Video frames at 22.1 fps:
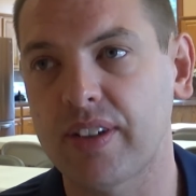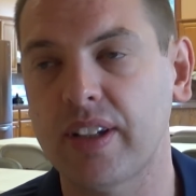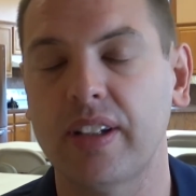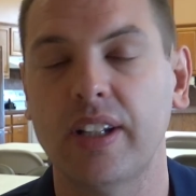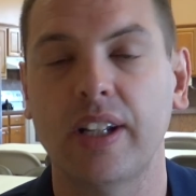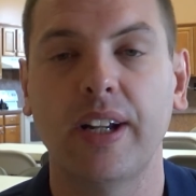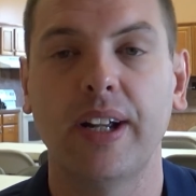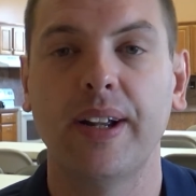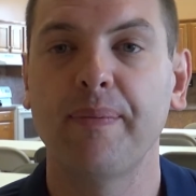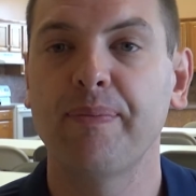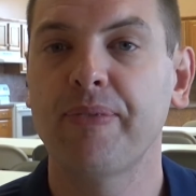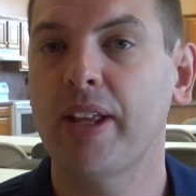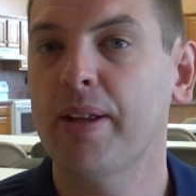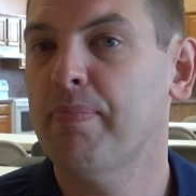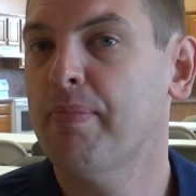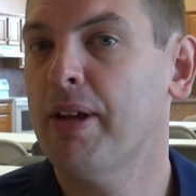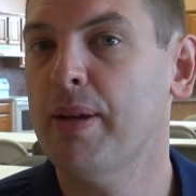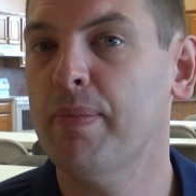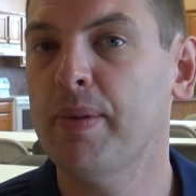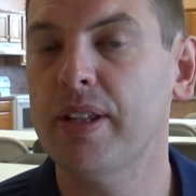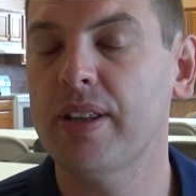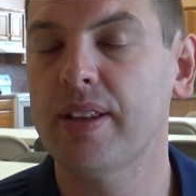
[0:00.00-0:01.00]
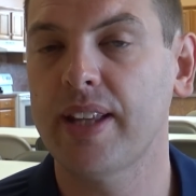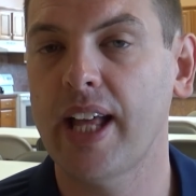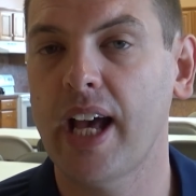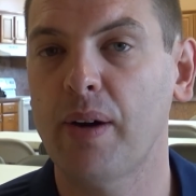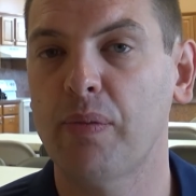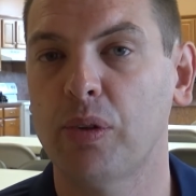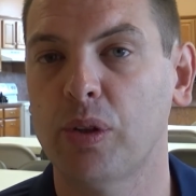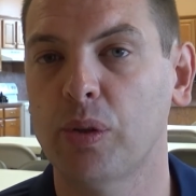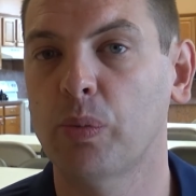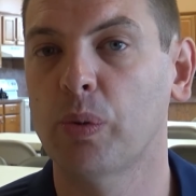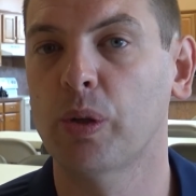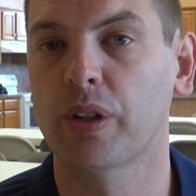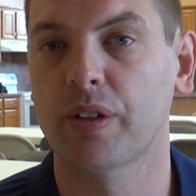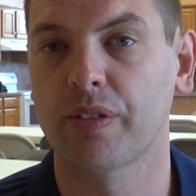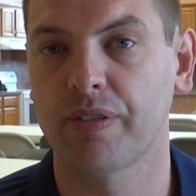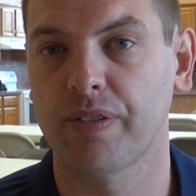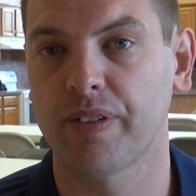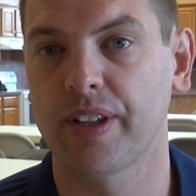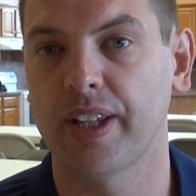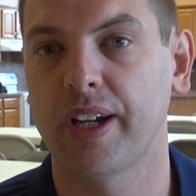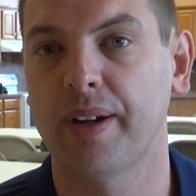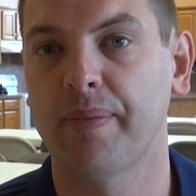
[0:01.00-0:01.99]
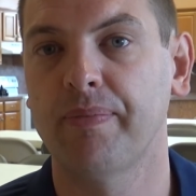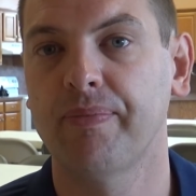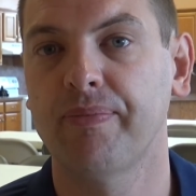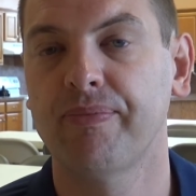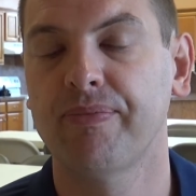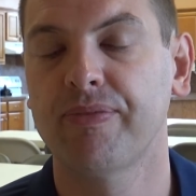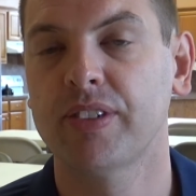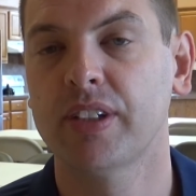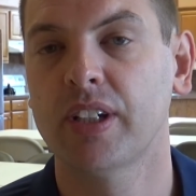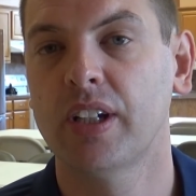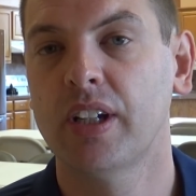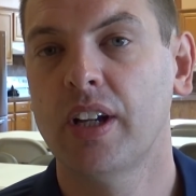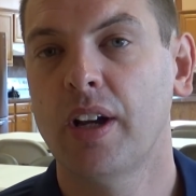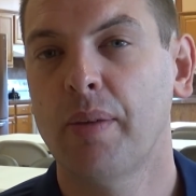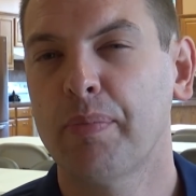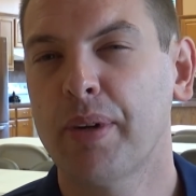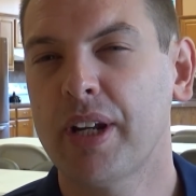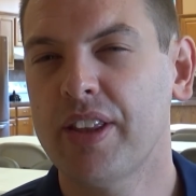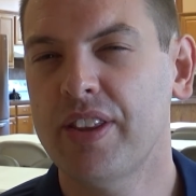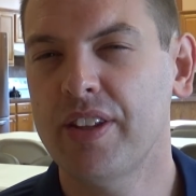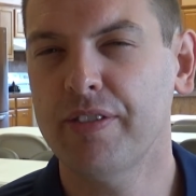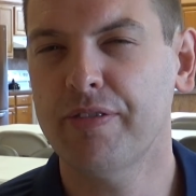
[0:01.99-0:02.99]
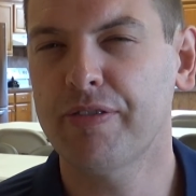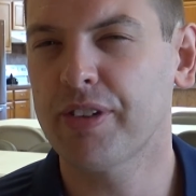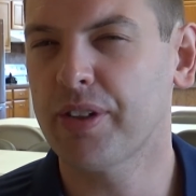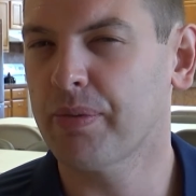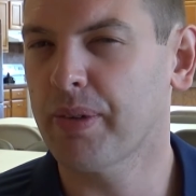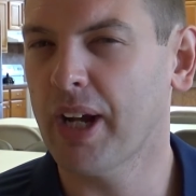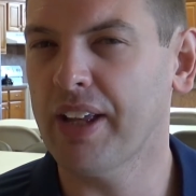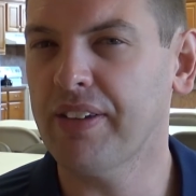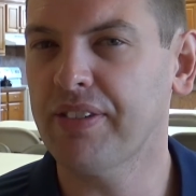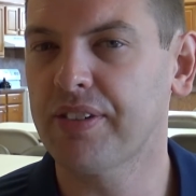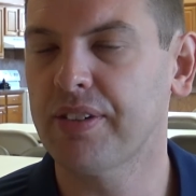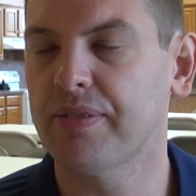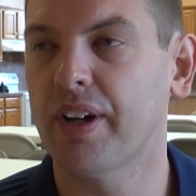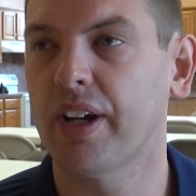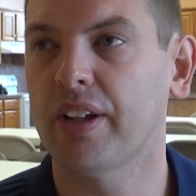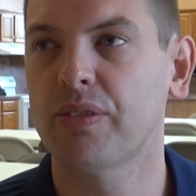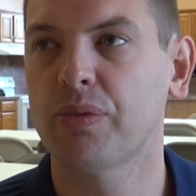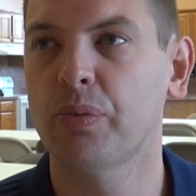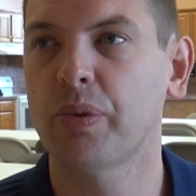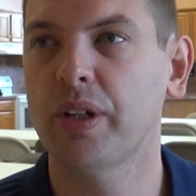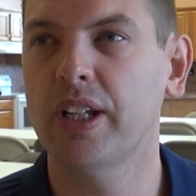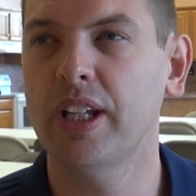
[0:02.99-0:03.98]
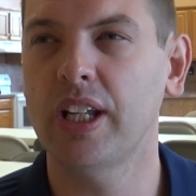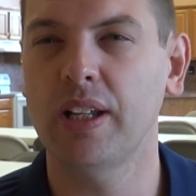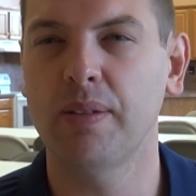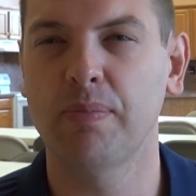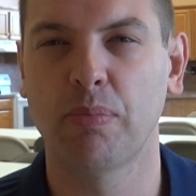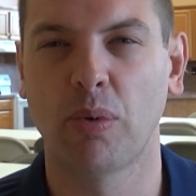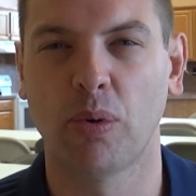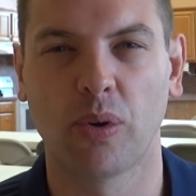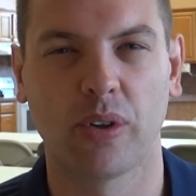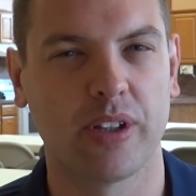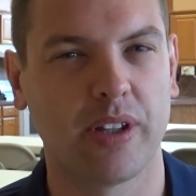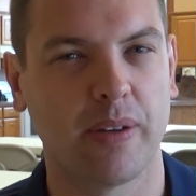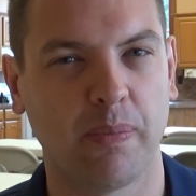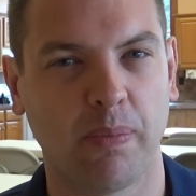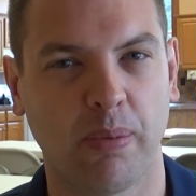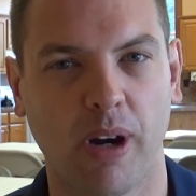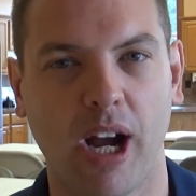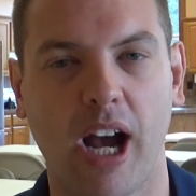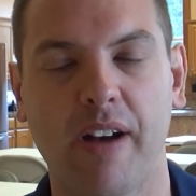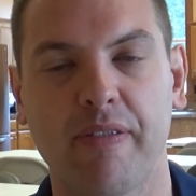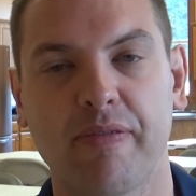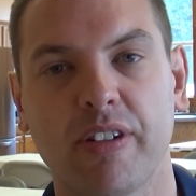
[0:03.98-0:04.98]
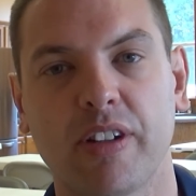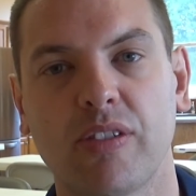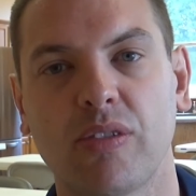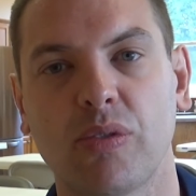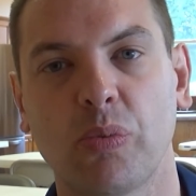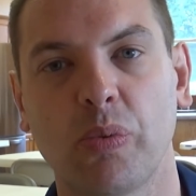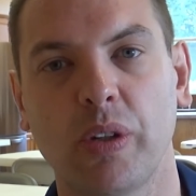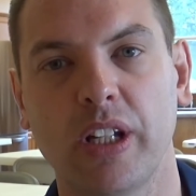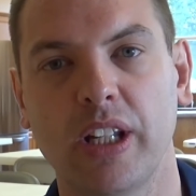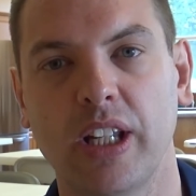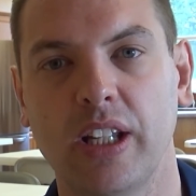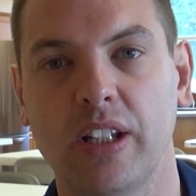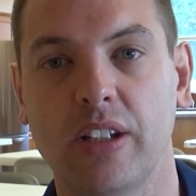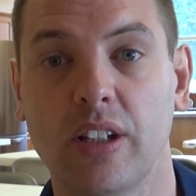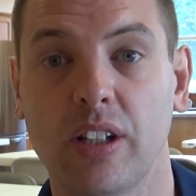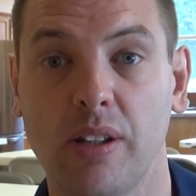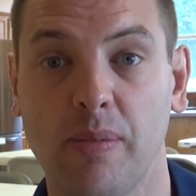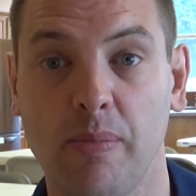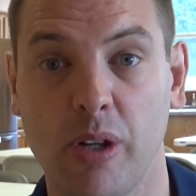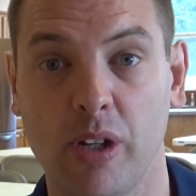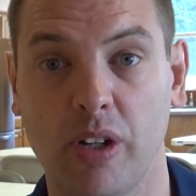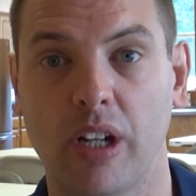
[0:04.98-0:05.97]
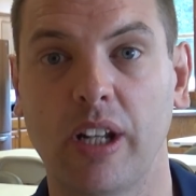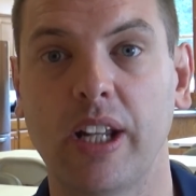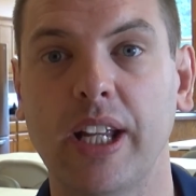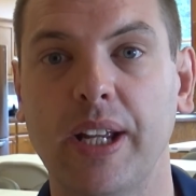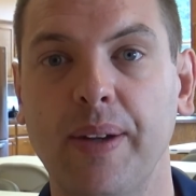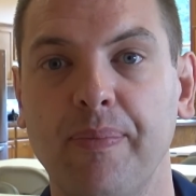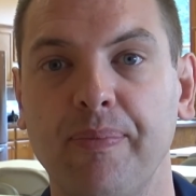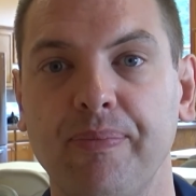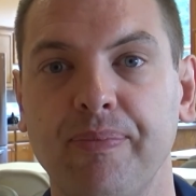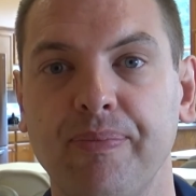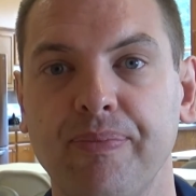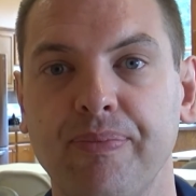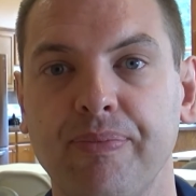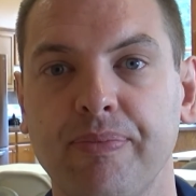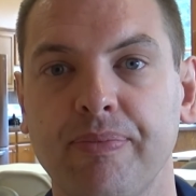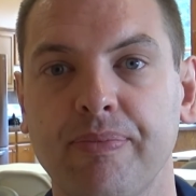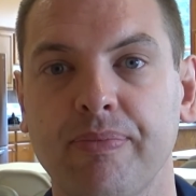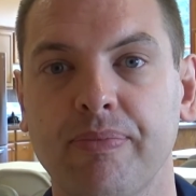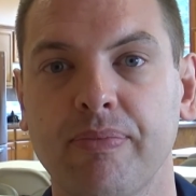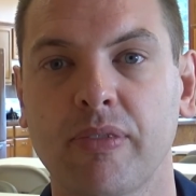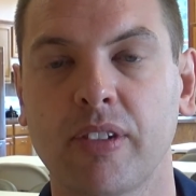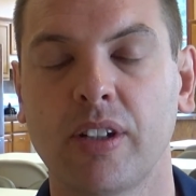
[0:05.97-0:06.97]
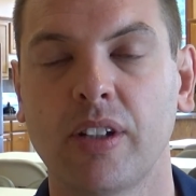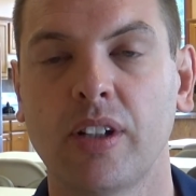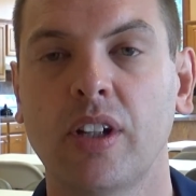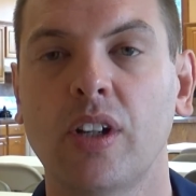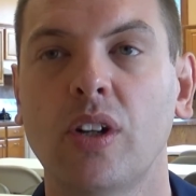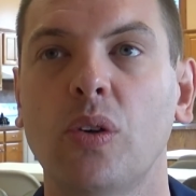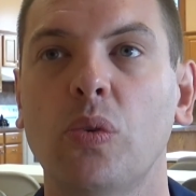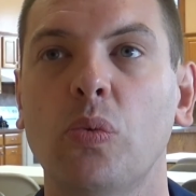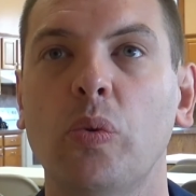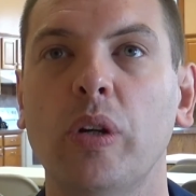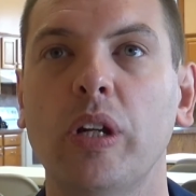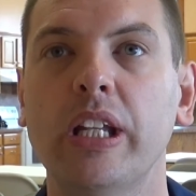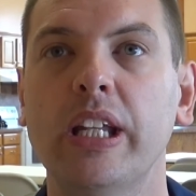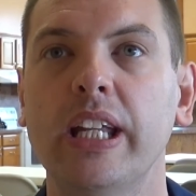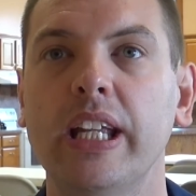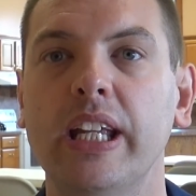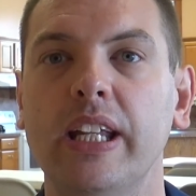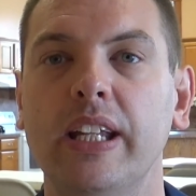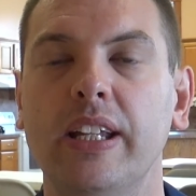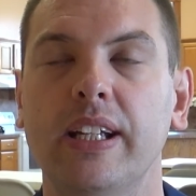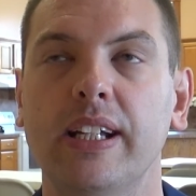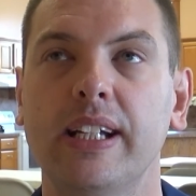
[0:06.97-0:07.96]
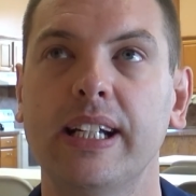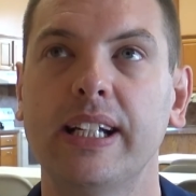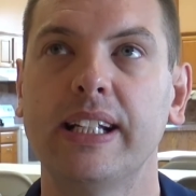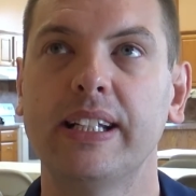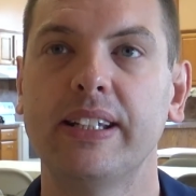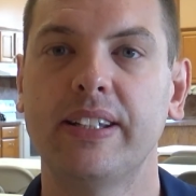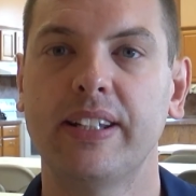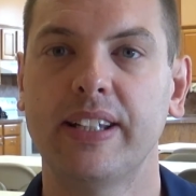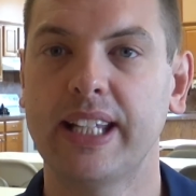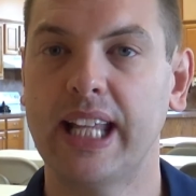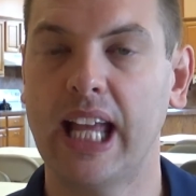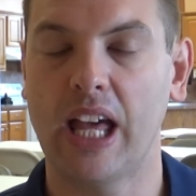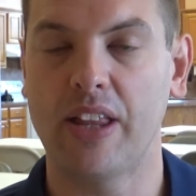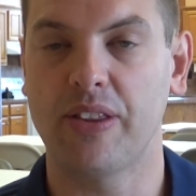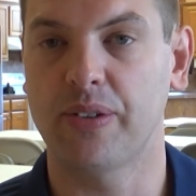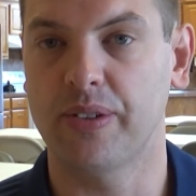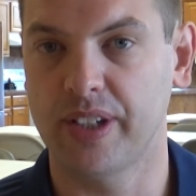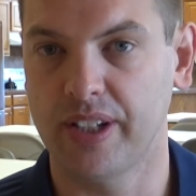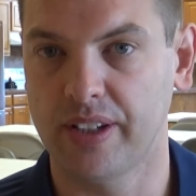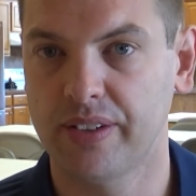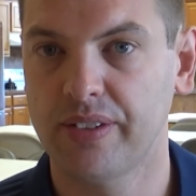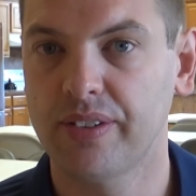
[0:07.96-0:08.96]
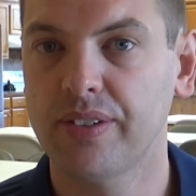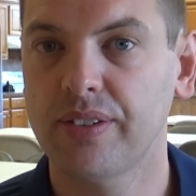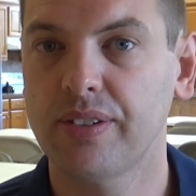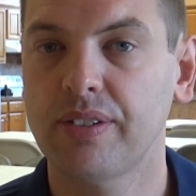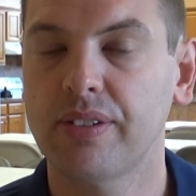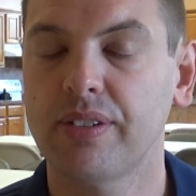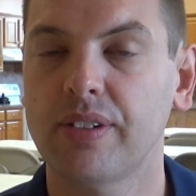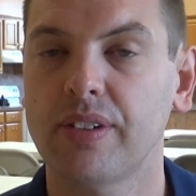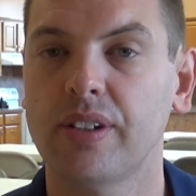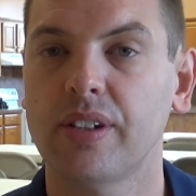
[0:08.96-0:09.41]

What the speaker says: And maybe that will work for them. But I think for the rest of us, we need more than profits. We need community. We need togetherness.